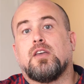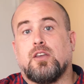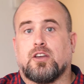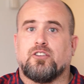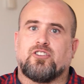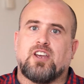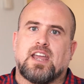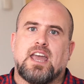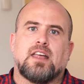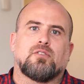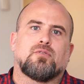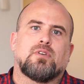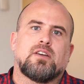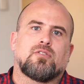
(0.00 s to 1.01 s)
you can check out
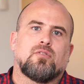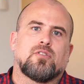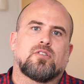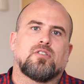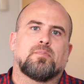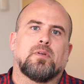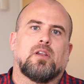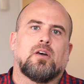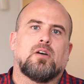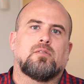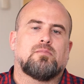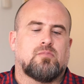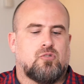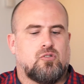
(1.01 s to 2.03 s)
the resources
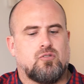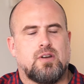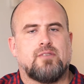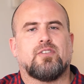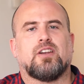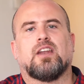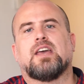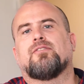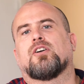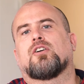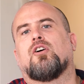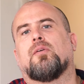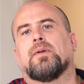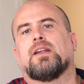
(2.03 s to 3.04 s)
below or even leave a
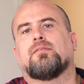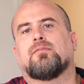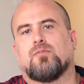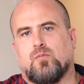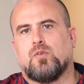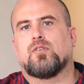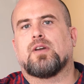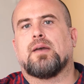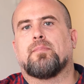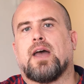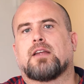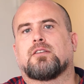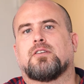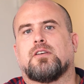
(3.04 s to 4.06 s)
comment and we'll get
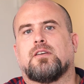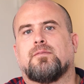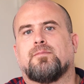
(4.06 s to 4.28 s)
back to you.